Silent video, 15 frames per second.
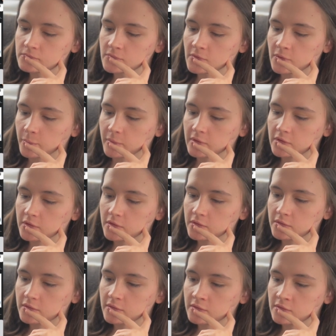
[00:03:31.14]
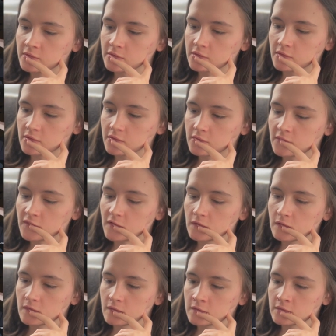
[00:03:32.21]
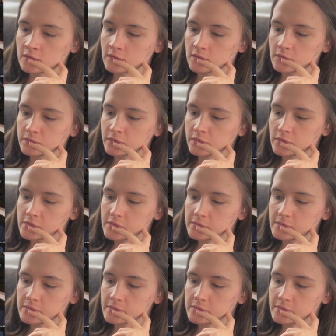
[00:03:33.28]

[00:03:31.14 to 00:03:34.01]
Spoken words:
Oh my goodness, this is a good photo